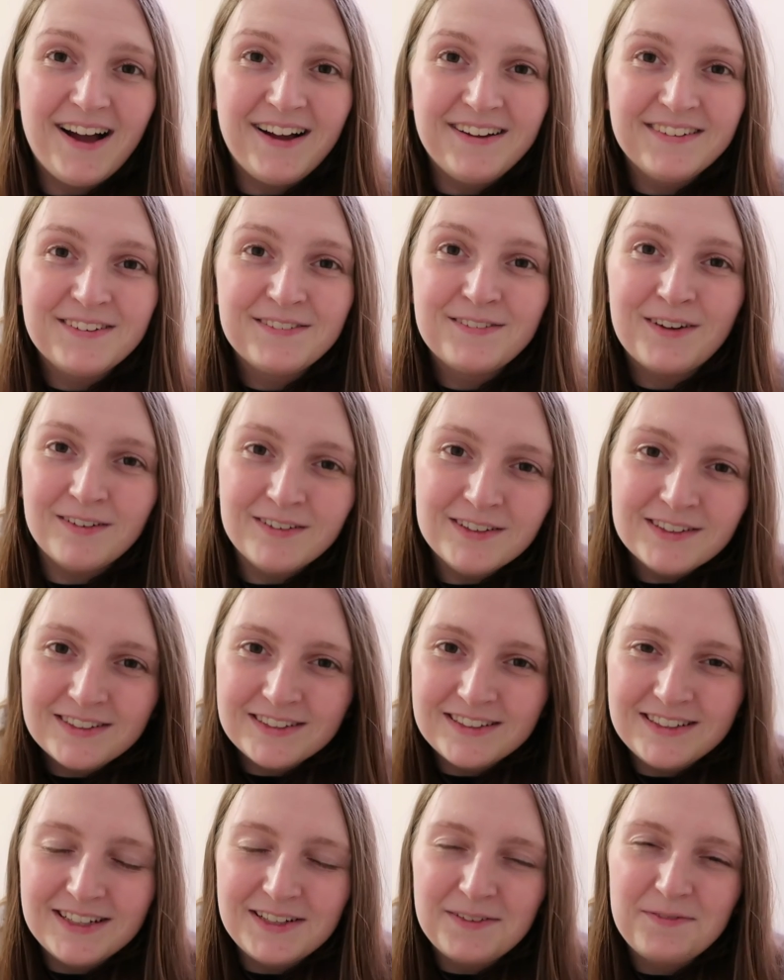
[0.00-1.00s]
And a very
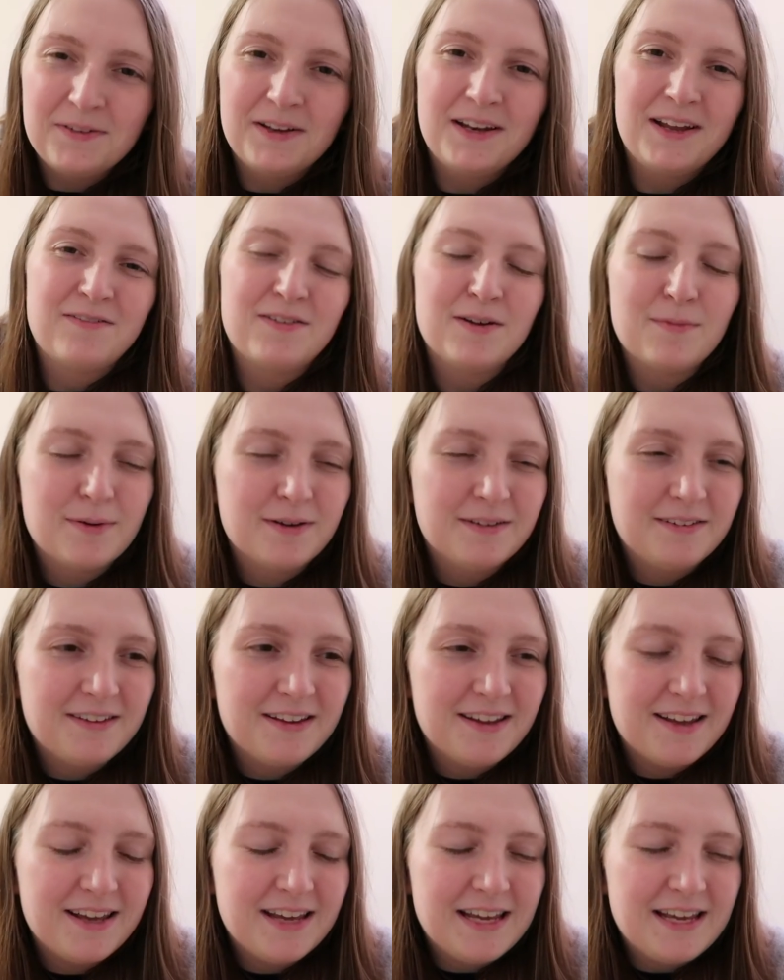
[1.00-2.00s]
good evening,
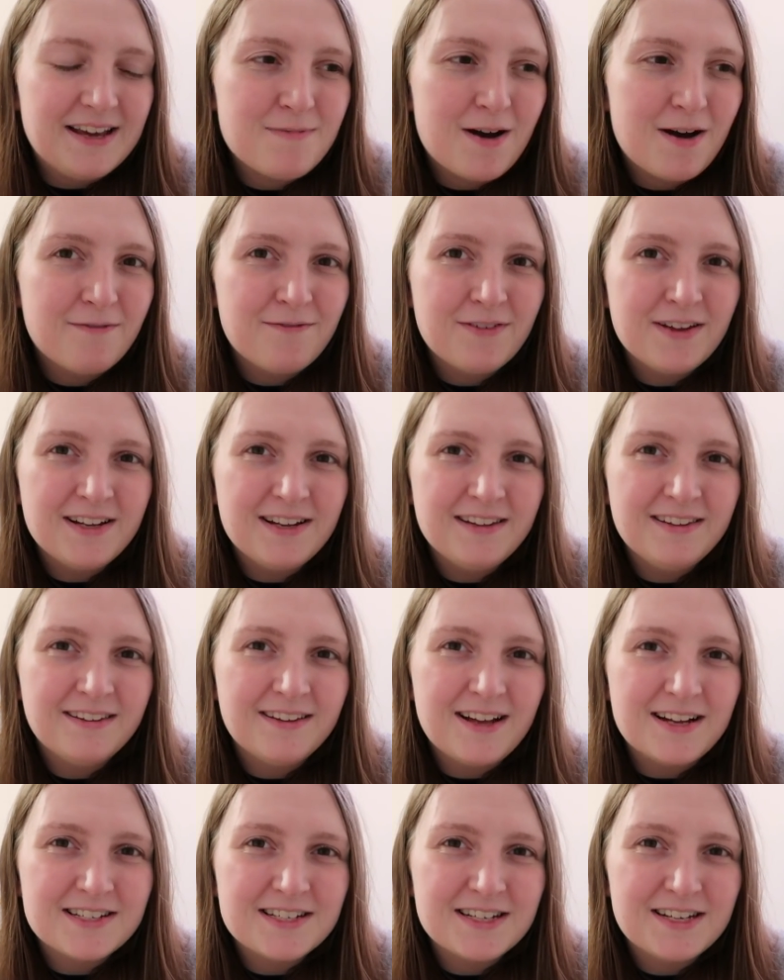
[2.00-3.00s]
everybody. I think this is
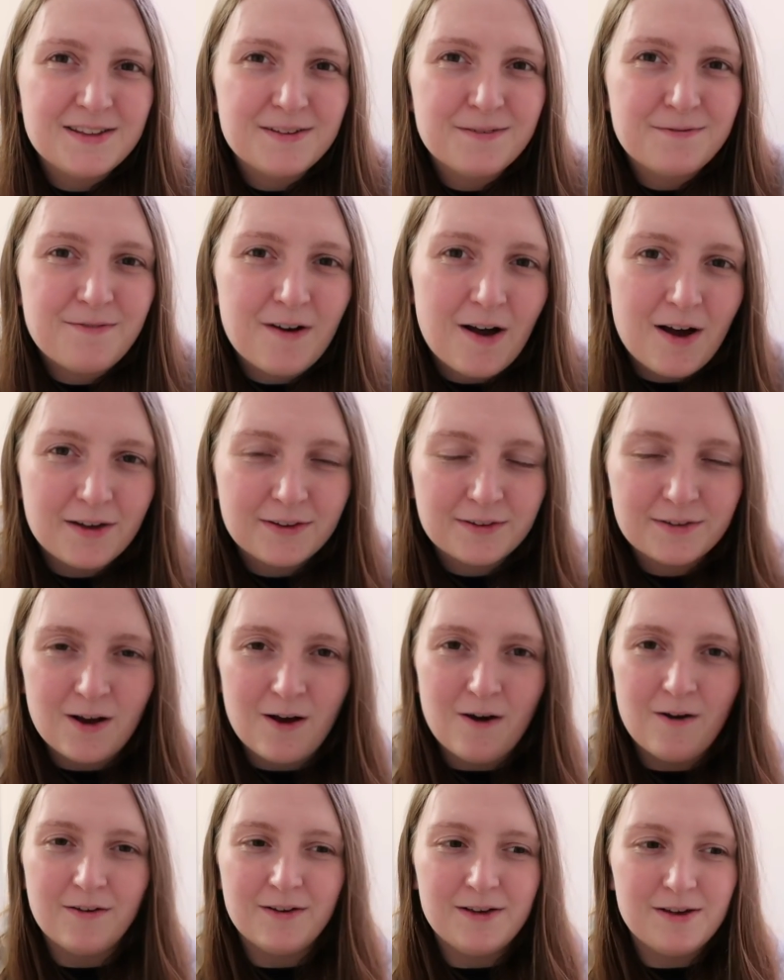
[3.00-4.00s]
actually the first
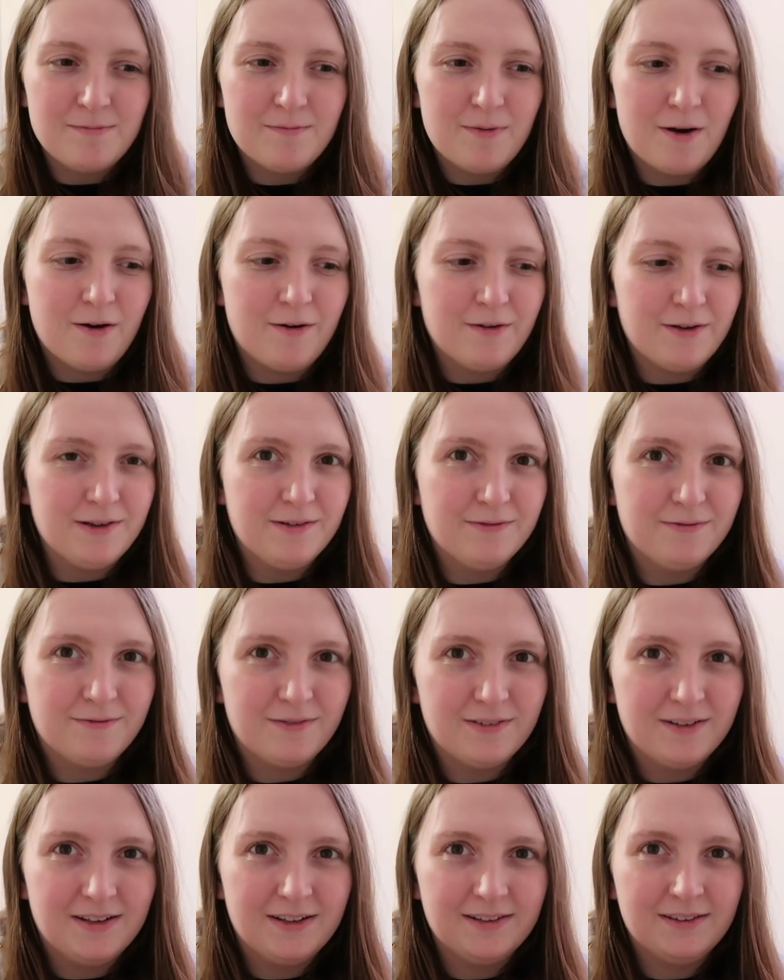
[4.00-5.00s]
time I've
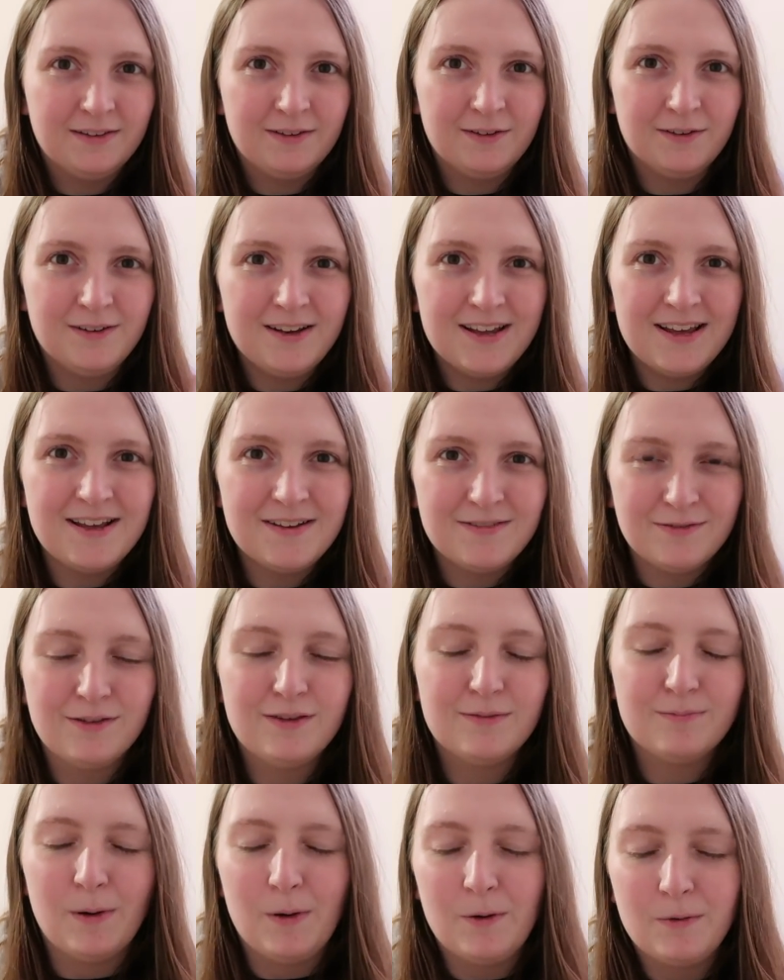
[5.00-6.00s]
stood here and
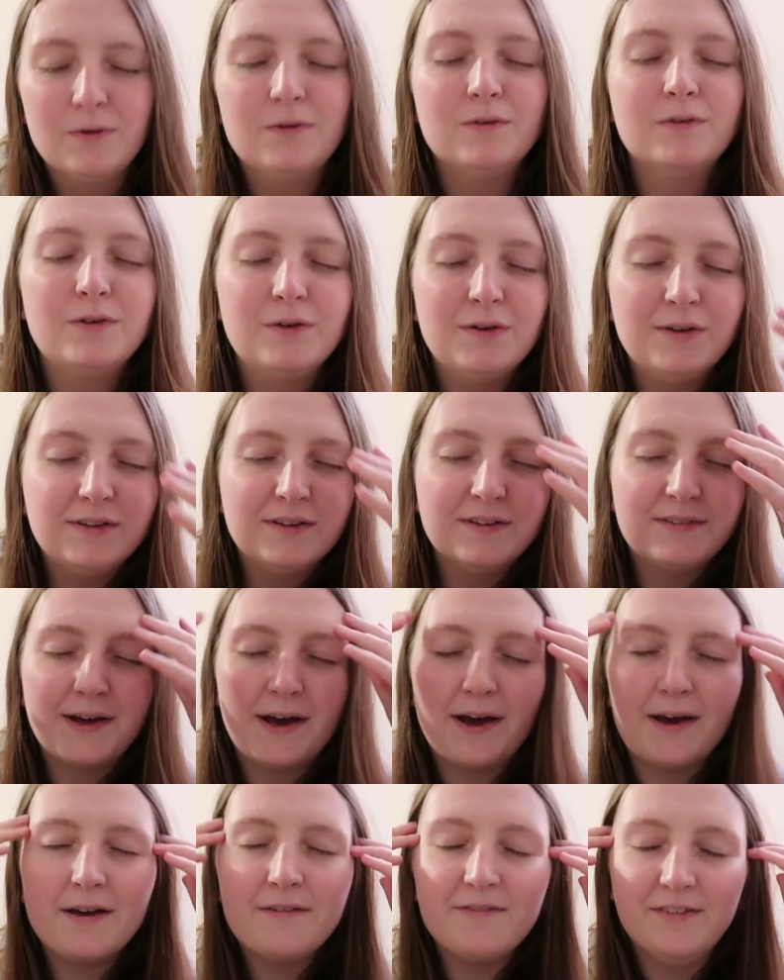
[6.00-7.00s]
spoken to you today.
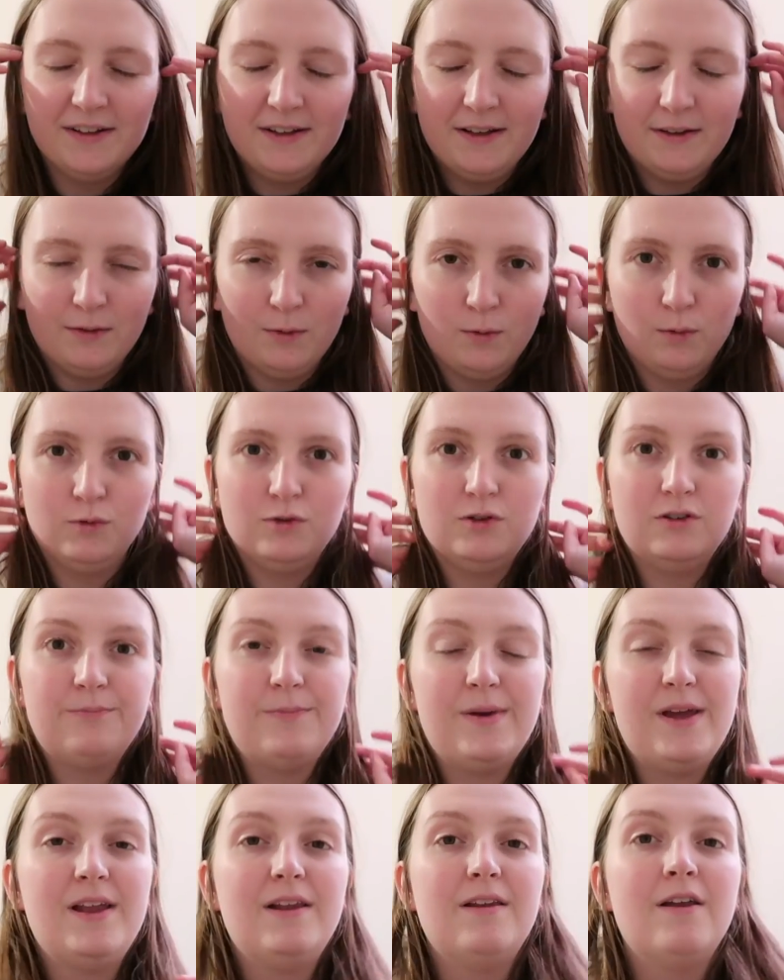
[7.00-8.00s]
I think it's all just
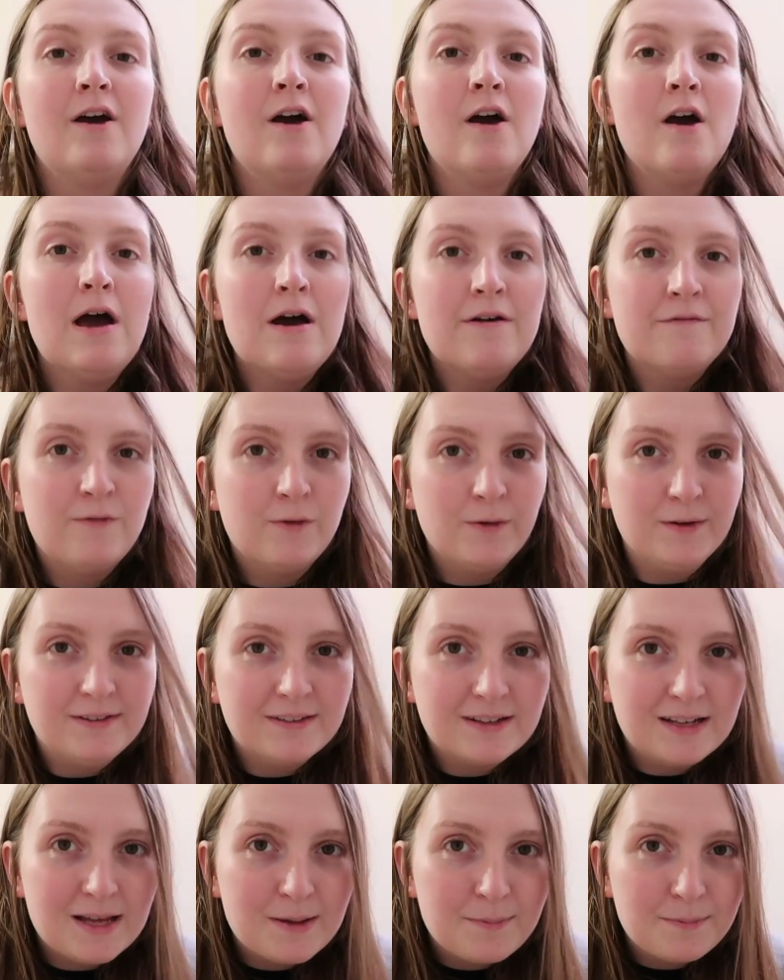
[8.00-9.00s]
been voice
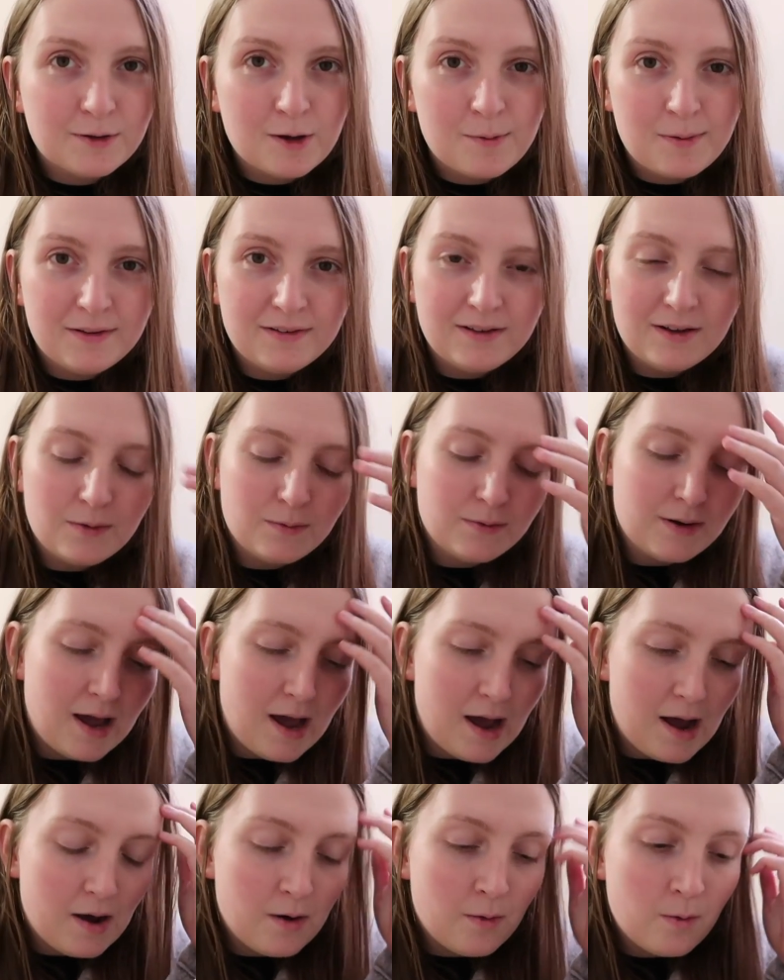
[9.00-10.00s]
clips up until
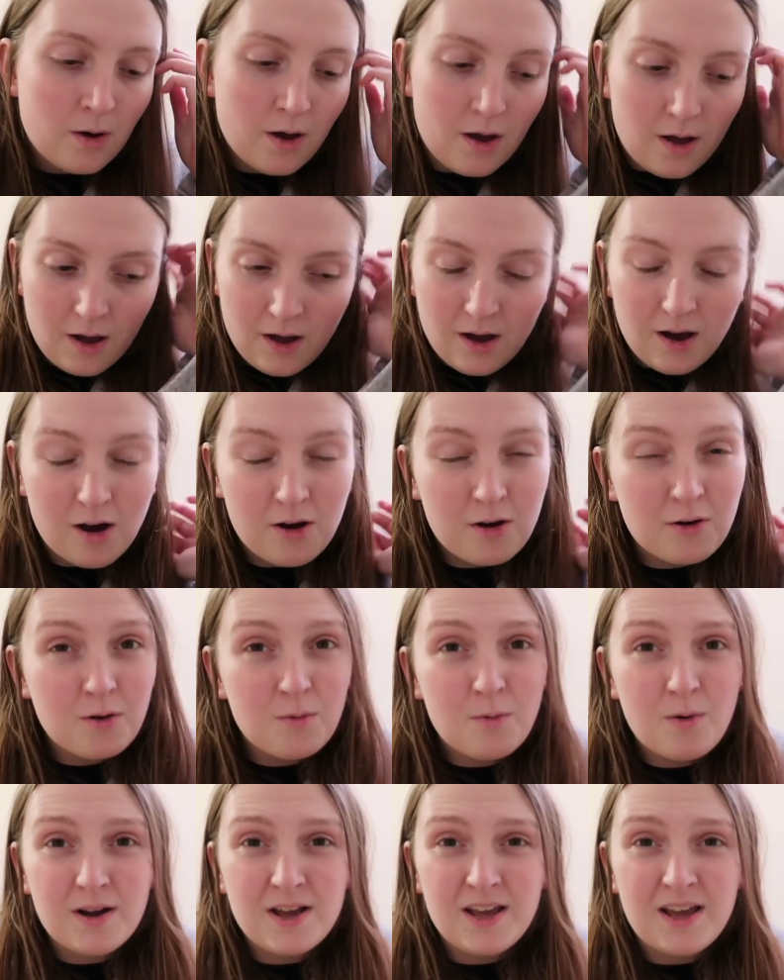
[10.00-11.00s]
now. I don't know
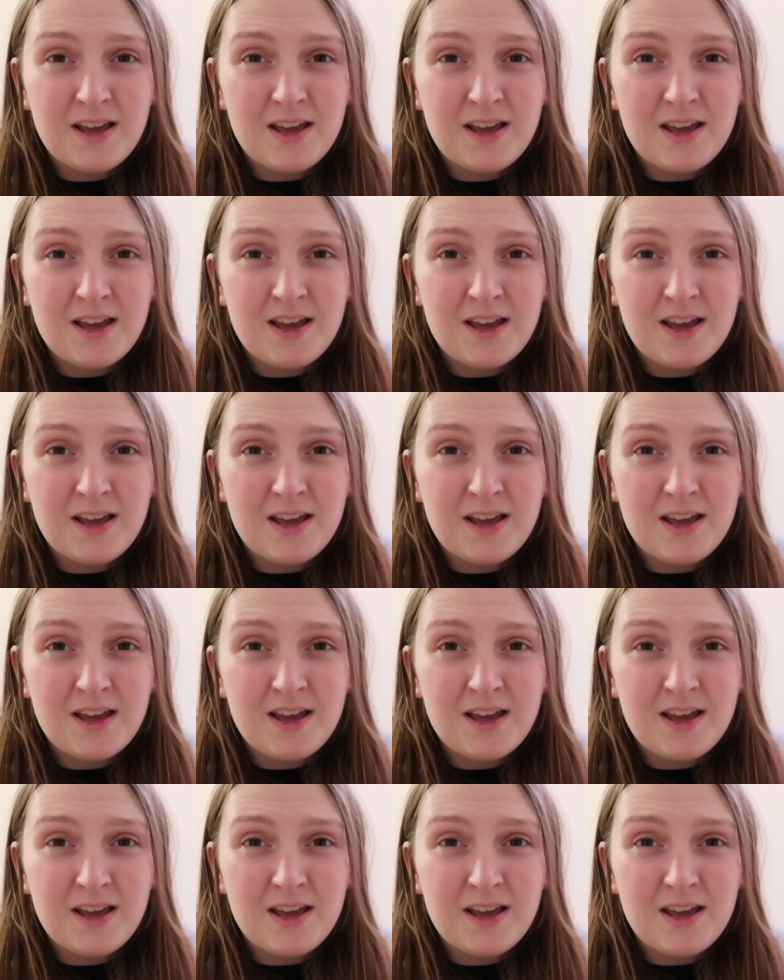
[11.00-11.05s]
what it